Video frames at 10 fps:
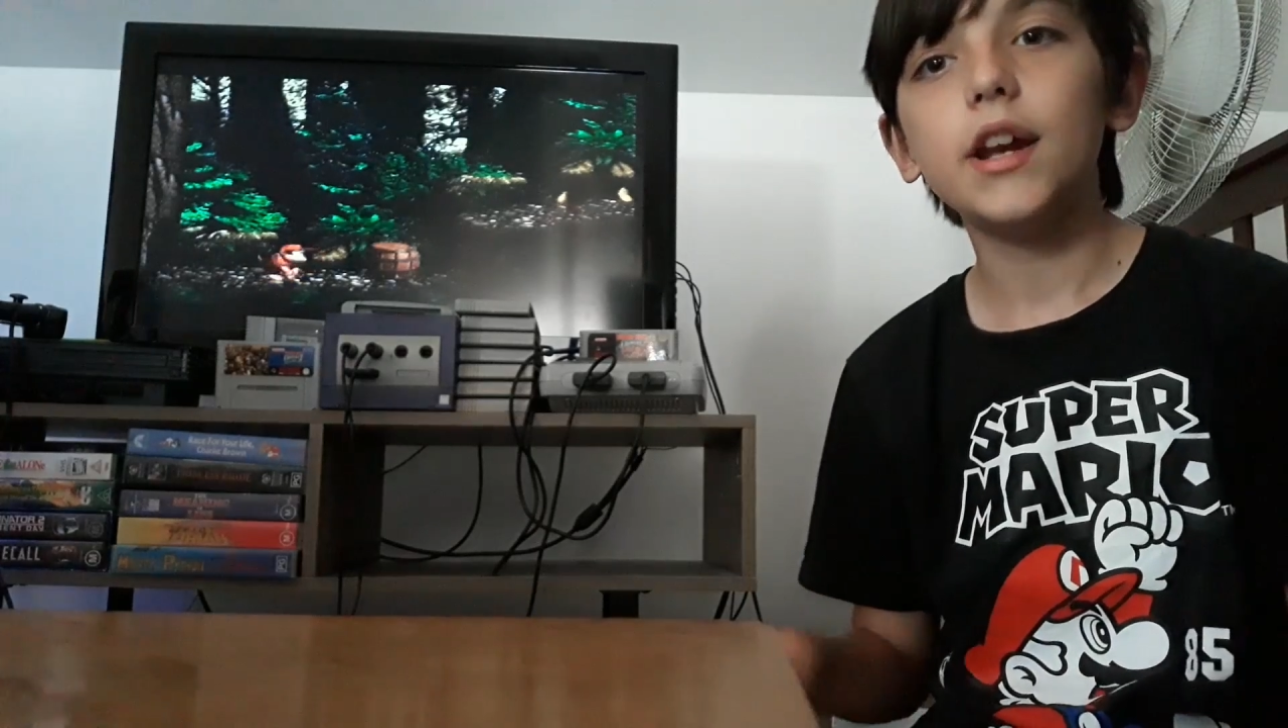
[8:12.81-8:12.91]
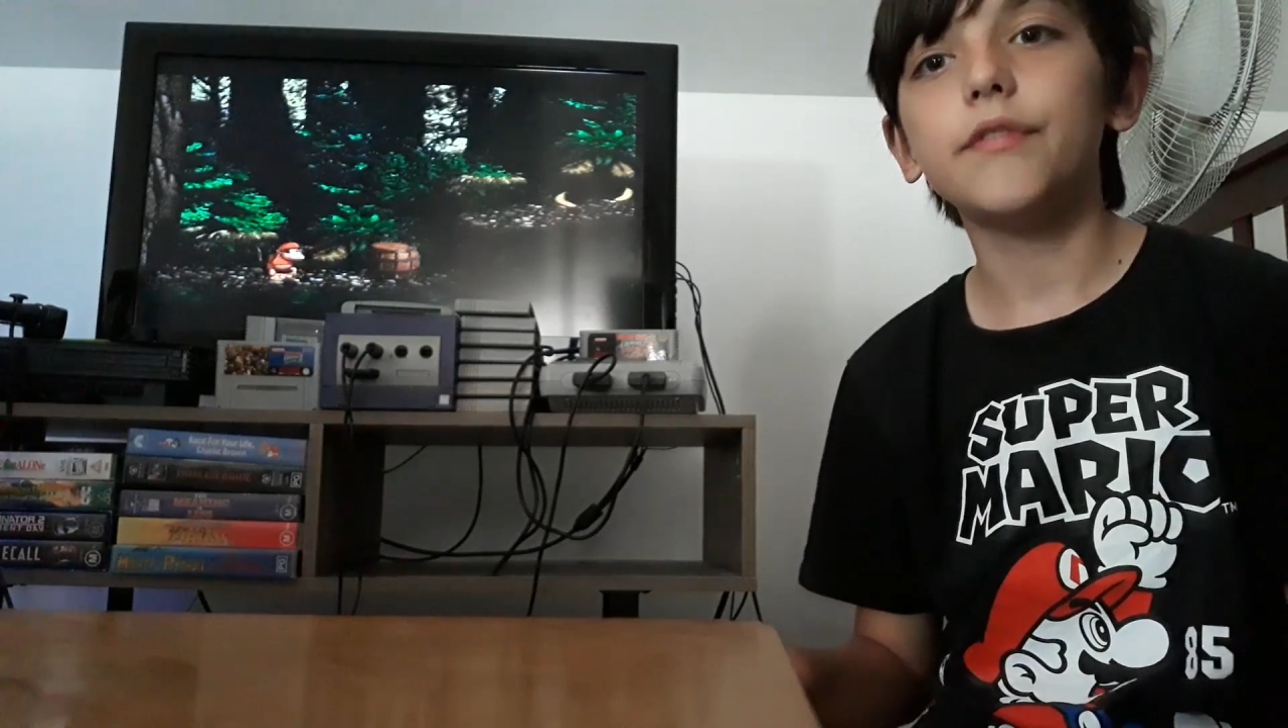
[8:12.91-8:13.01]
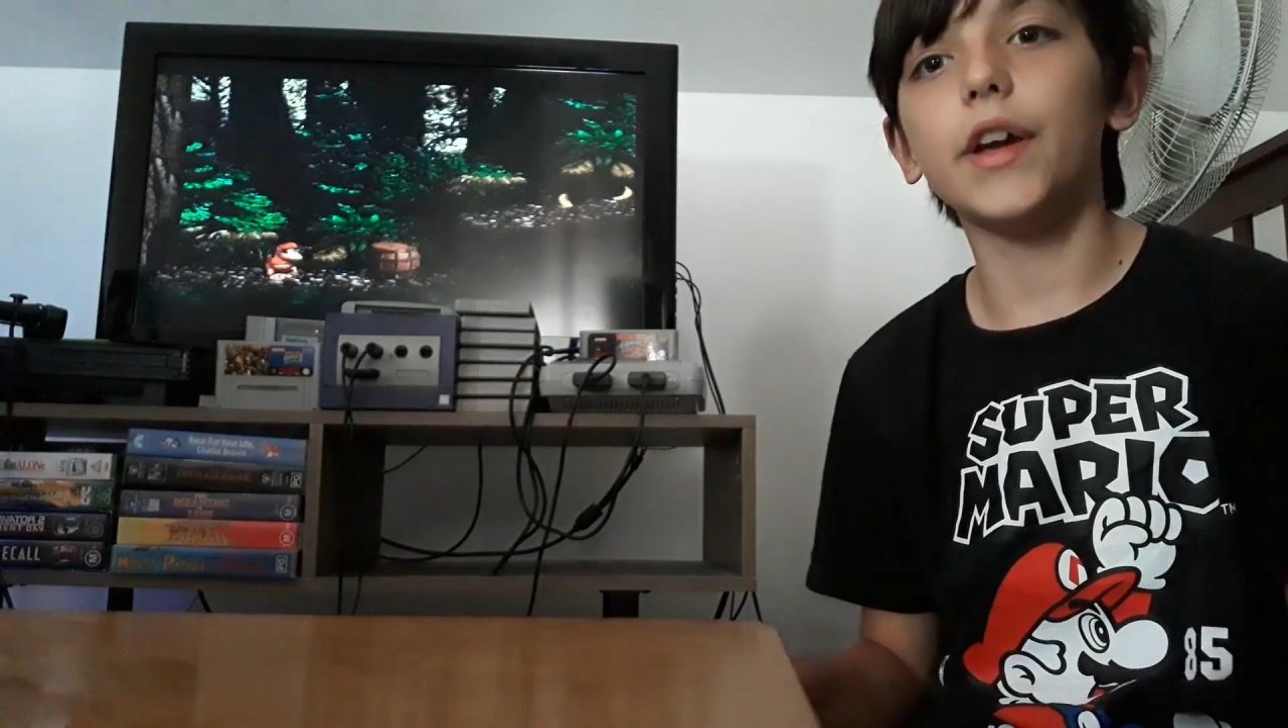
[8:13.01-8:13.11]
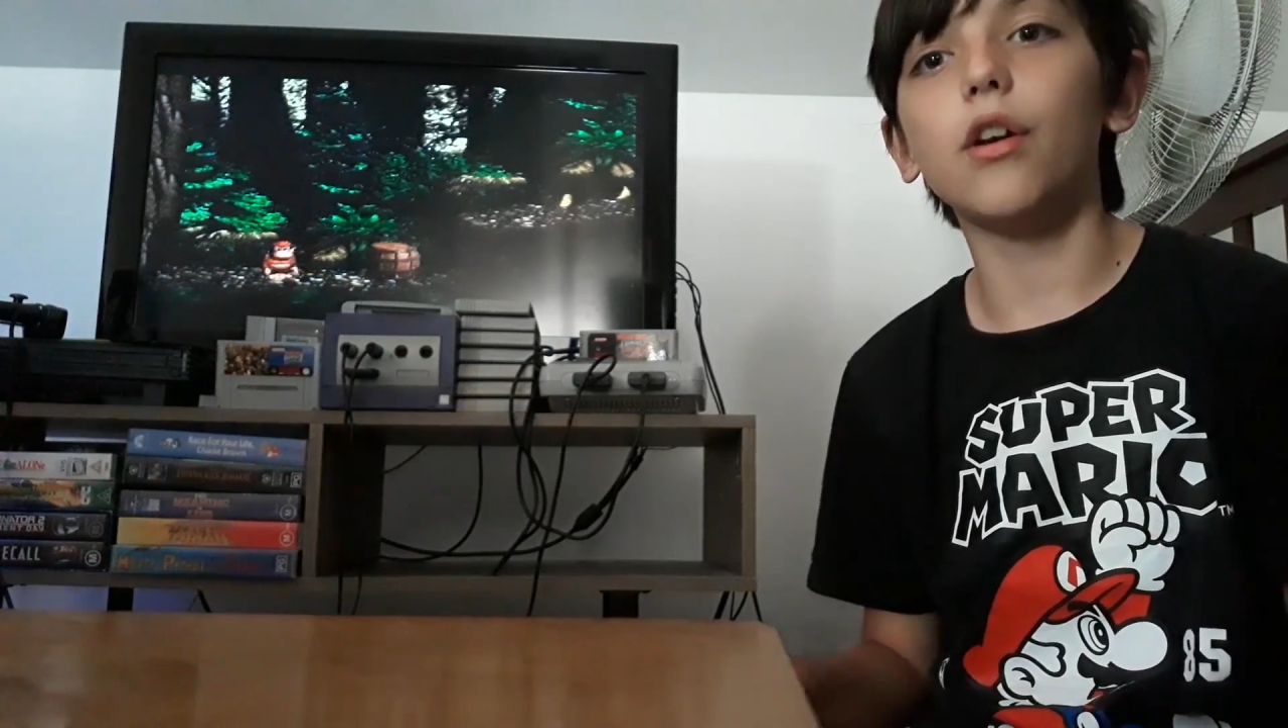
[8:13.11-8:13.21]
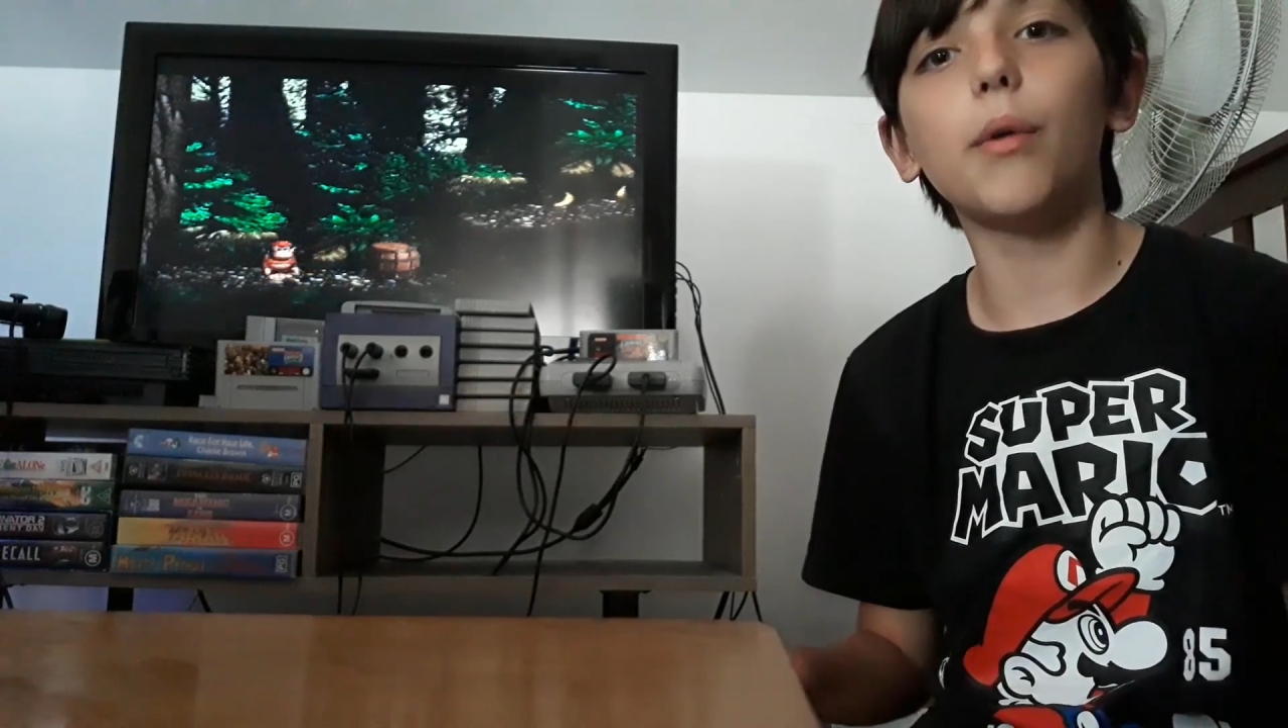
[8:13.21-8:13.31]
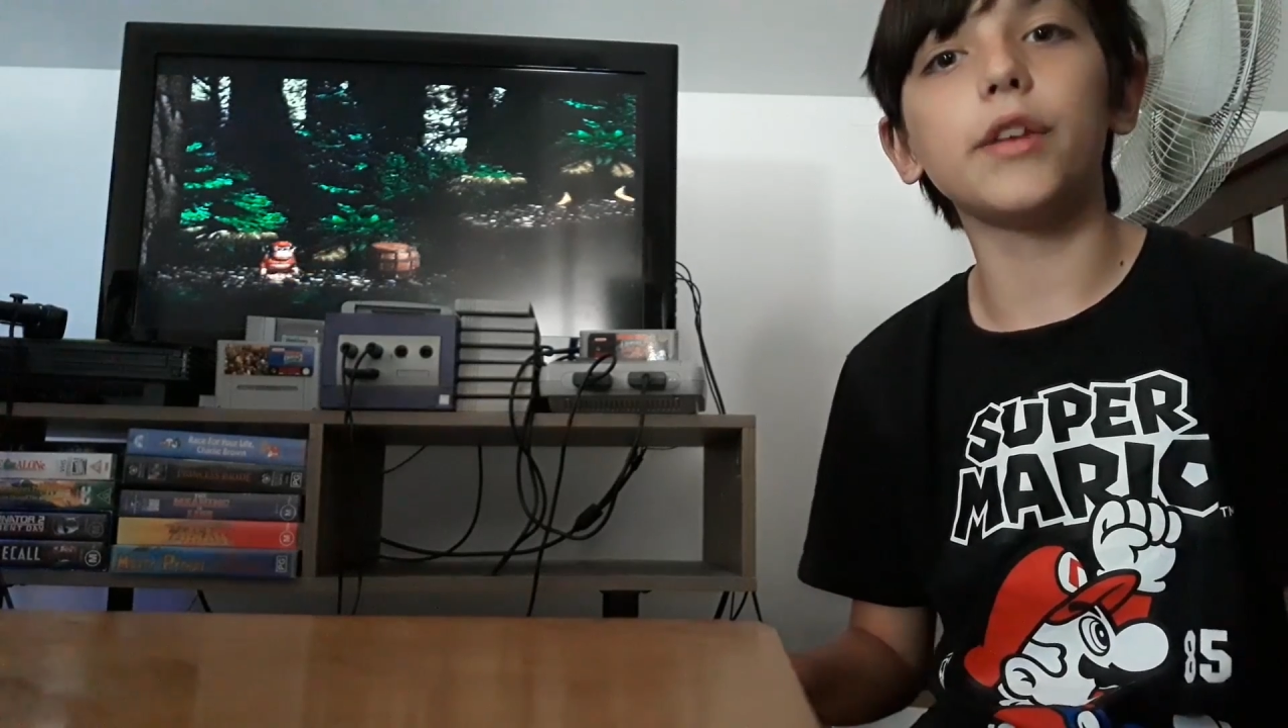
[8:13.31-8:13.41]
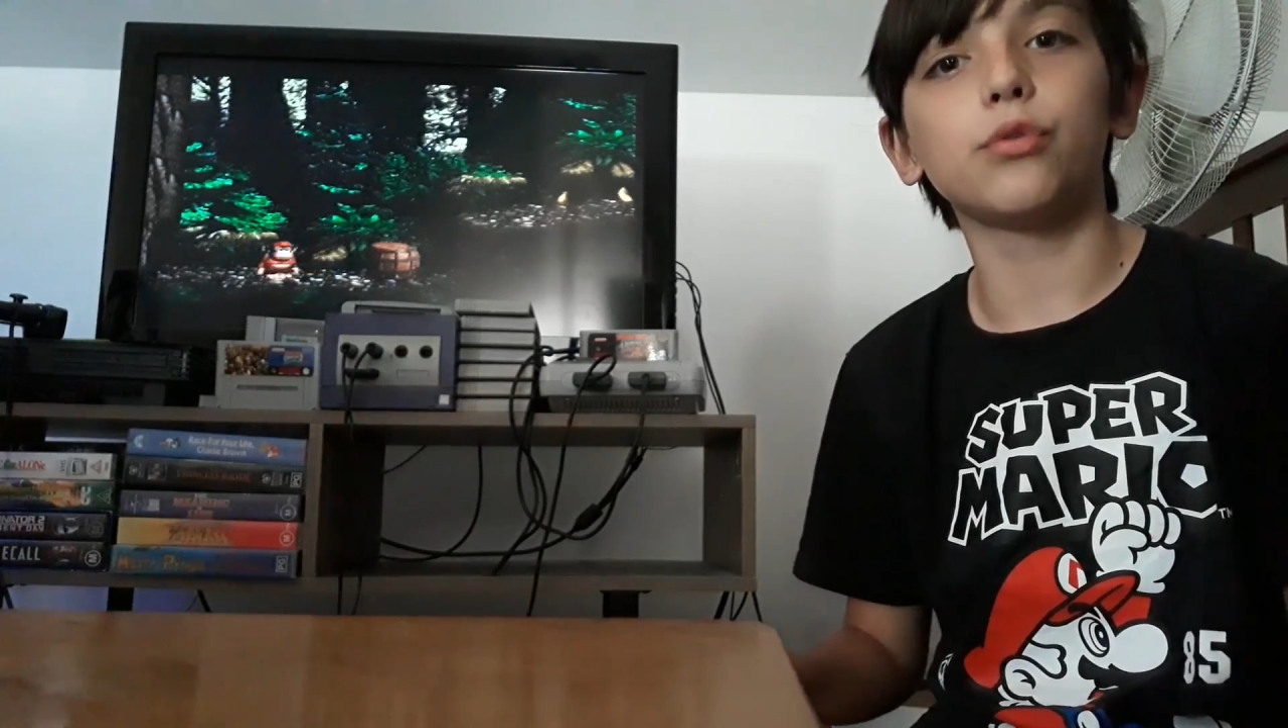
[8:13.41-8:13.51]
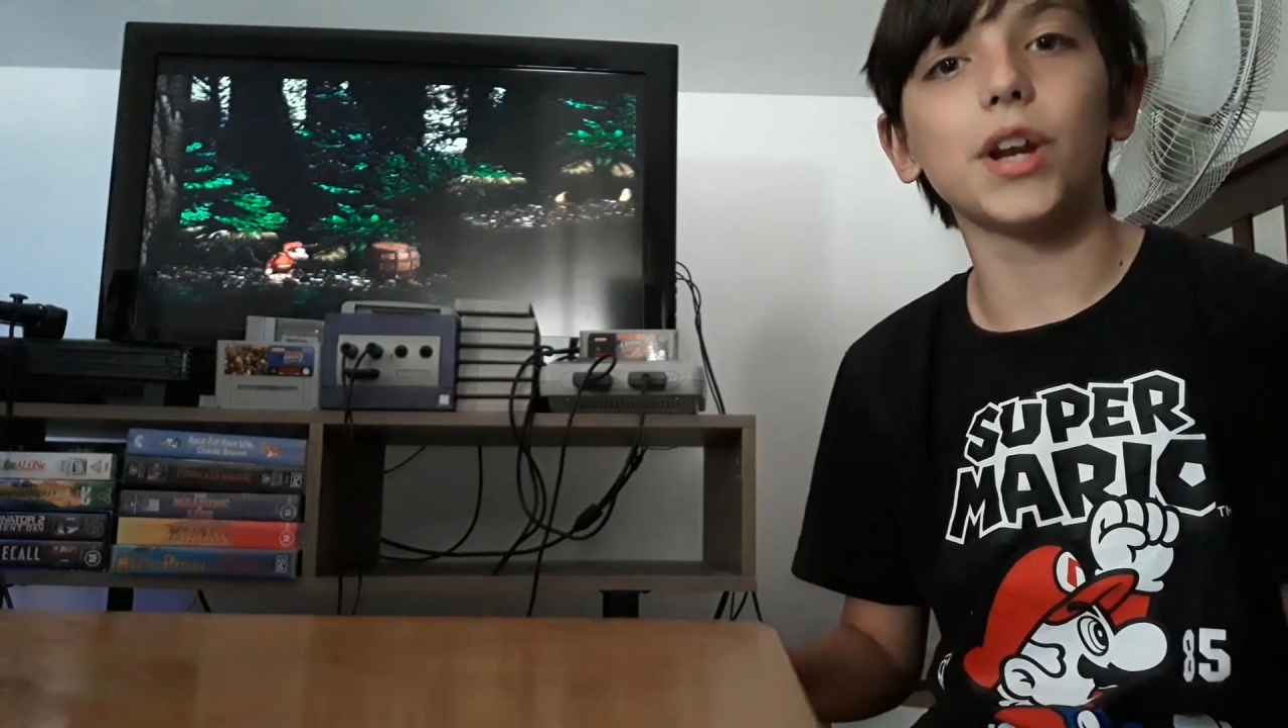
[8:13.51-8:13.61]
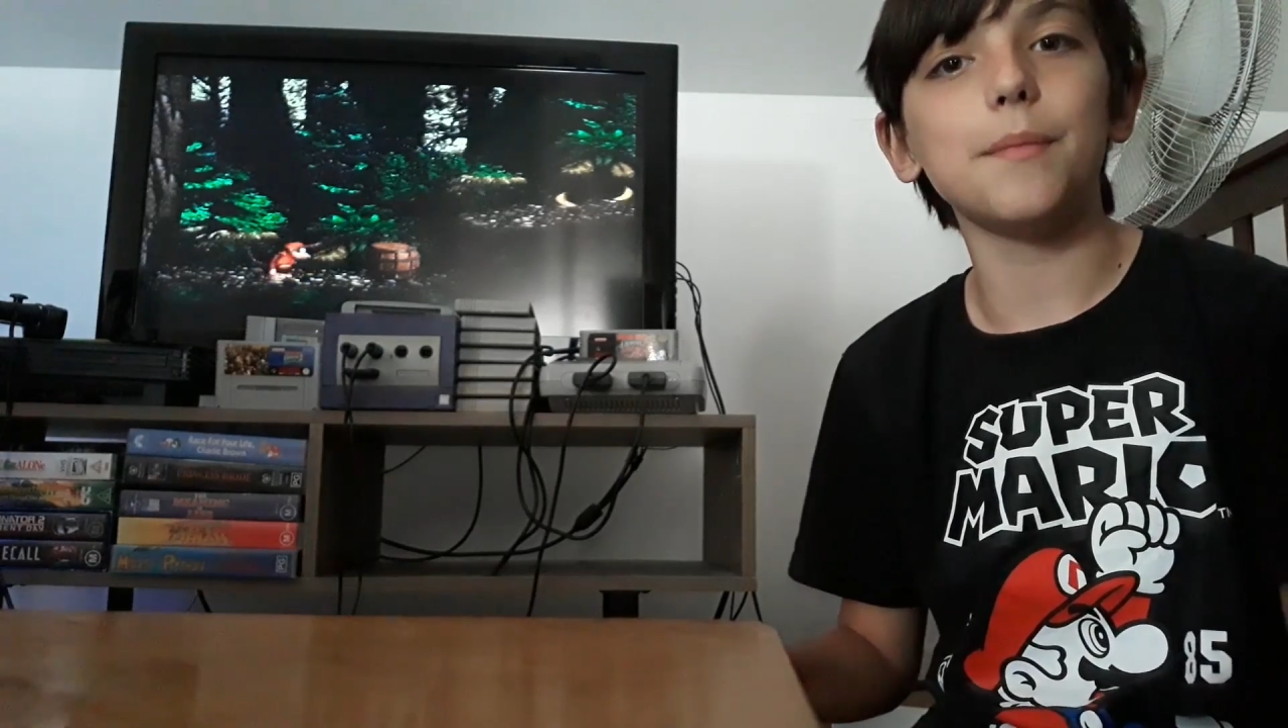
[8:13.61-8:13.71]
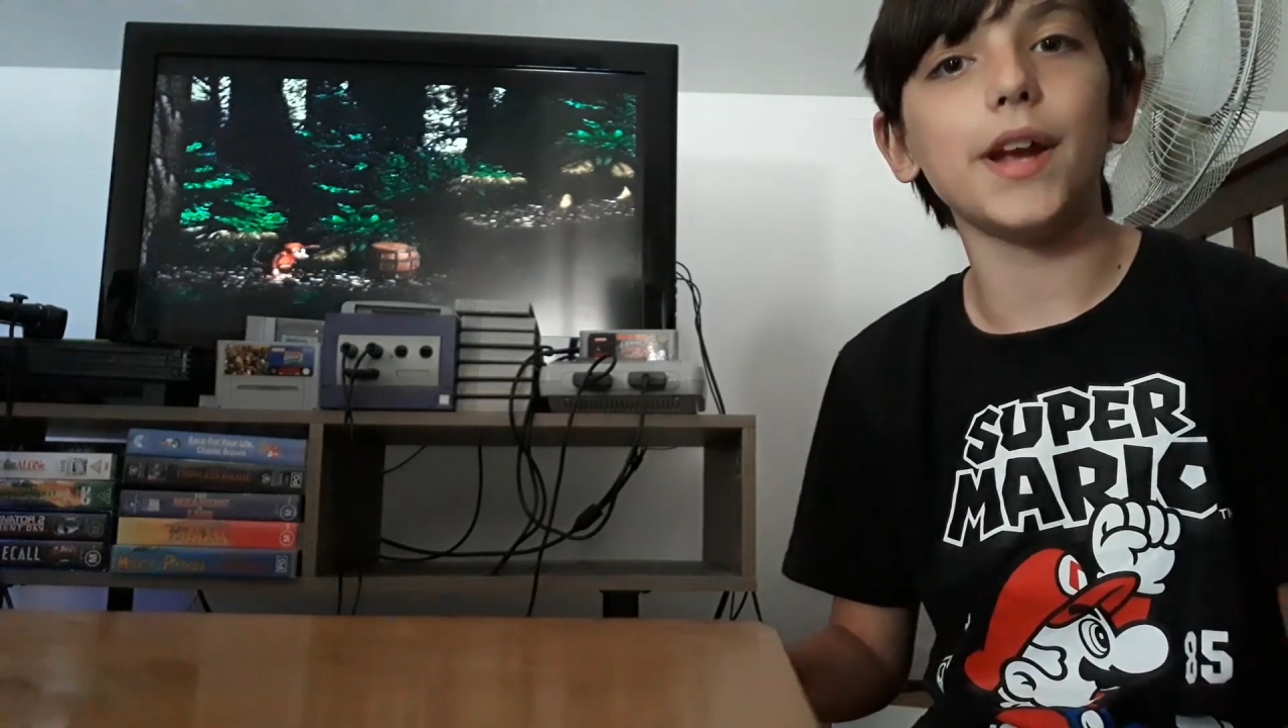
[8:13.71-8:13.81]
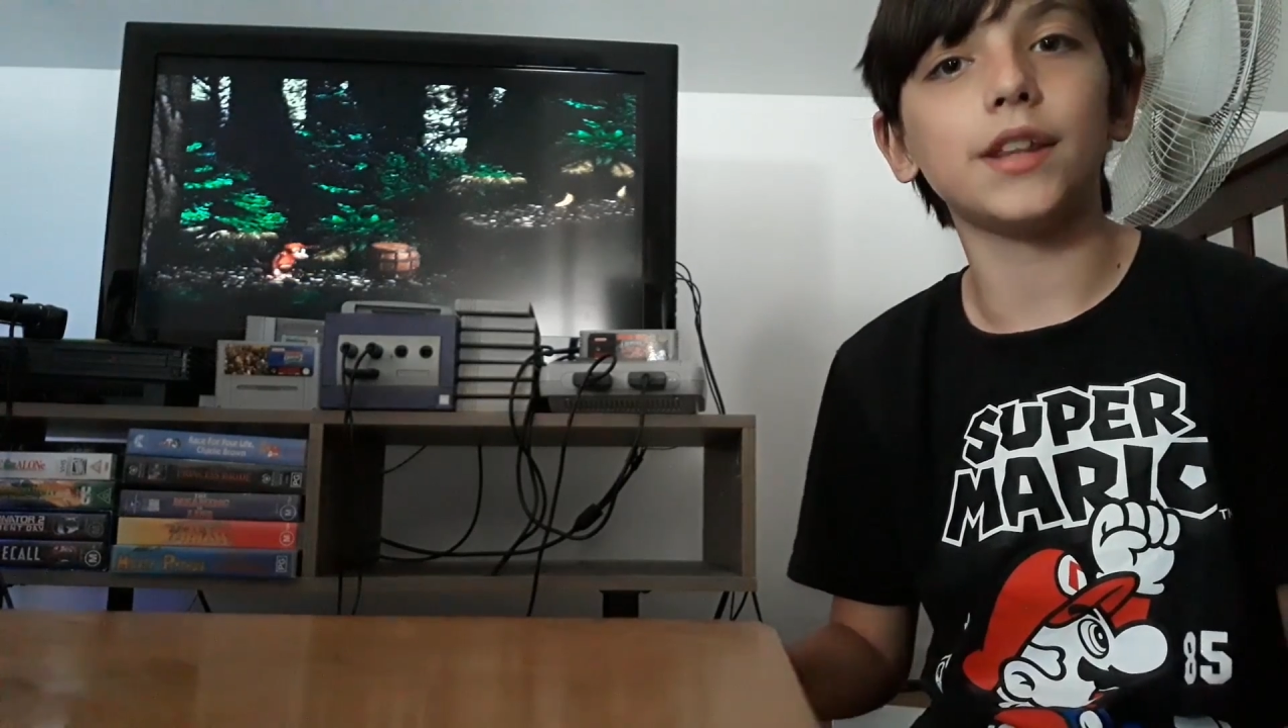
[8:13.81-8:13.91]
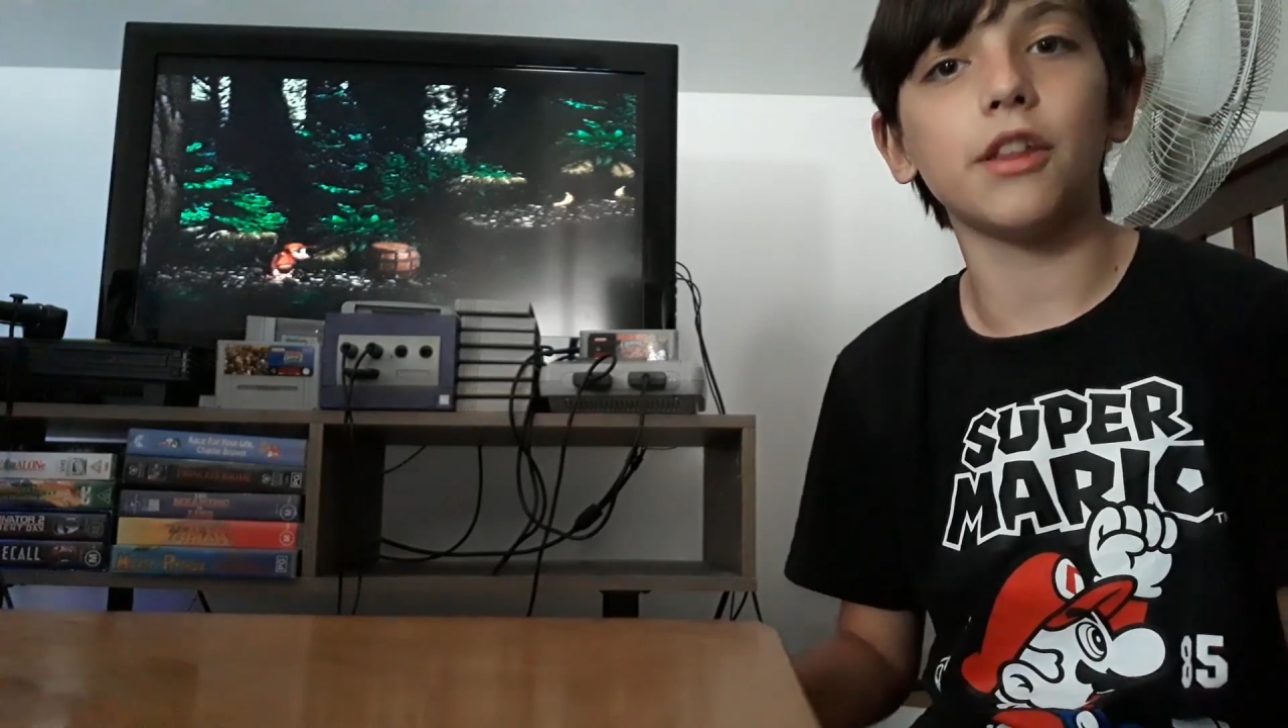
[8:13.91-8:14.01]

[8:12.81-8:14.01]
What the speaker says: they always remake